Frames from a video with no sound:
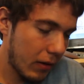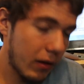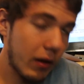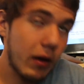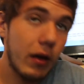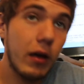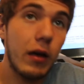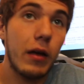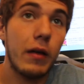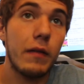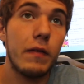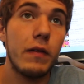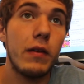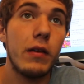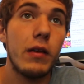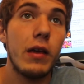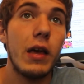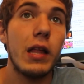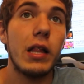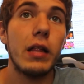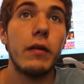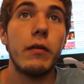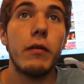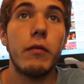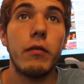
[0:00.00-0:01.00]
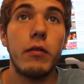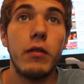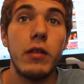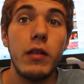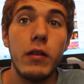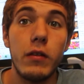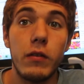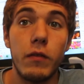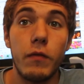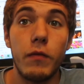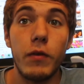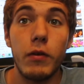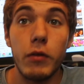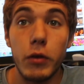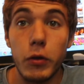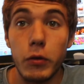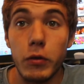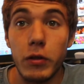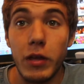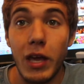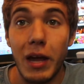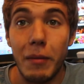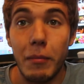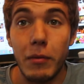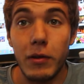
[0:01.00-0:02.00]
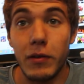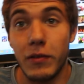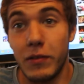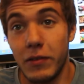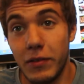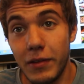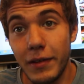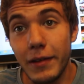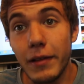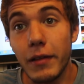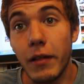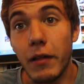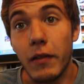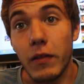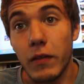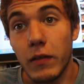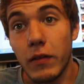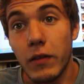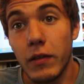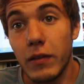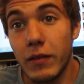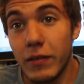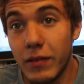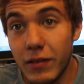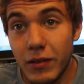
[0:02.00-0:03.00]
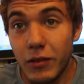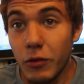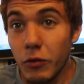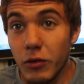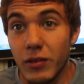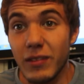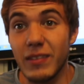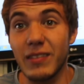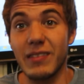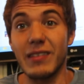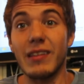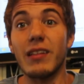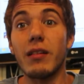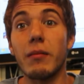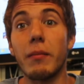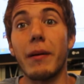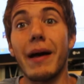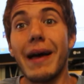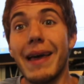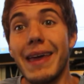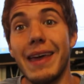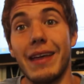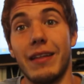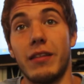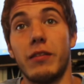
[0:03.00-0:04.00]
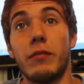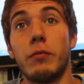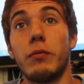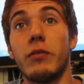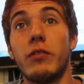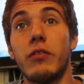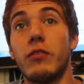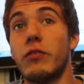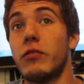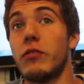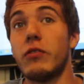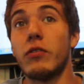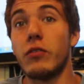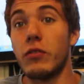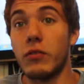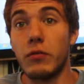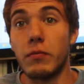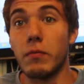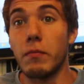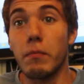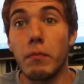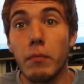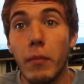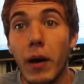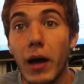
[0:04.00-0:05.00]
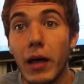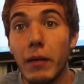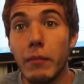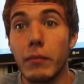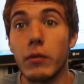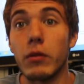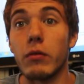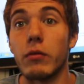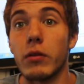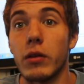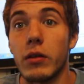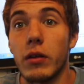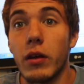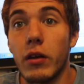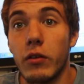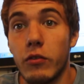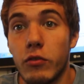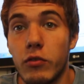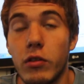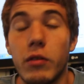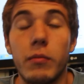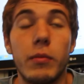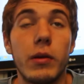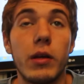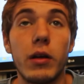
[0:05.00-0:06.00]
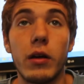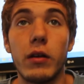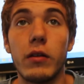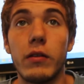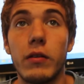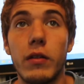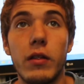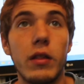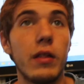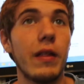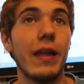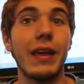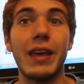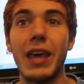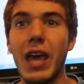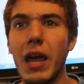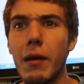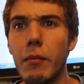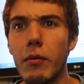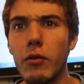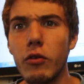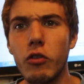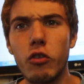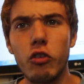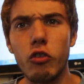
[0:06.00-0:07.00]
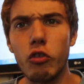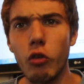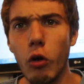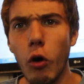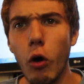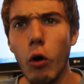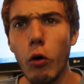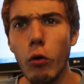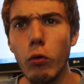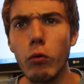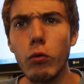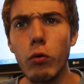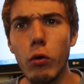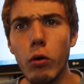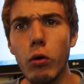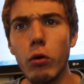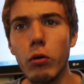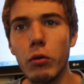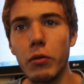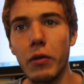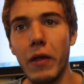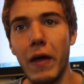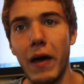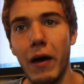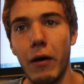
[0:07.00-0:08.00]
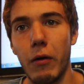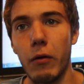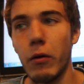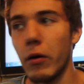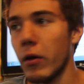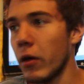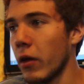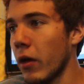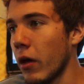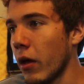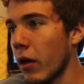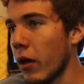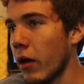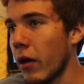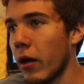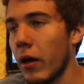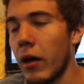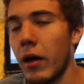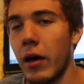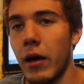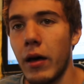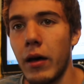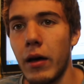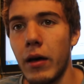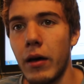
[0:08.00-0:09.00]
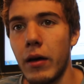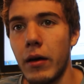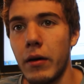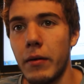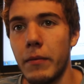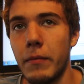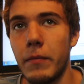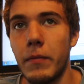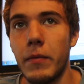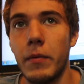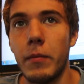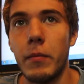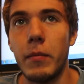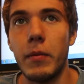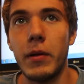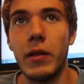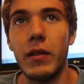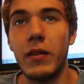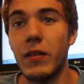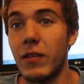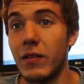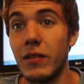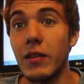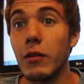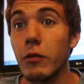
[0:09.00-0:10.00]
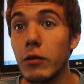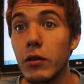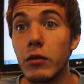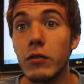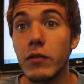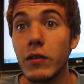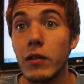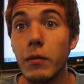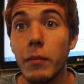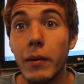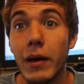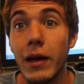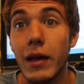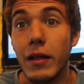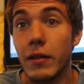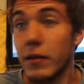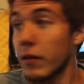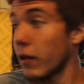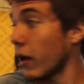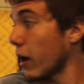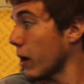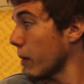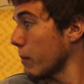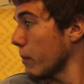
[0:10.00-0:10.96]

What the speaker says: The 1100D is a very good camera. It's still on. You can still buy it, which is just mind-blowing actually, because that camera is so old now. But still, you can still buy it.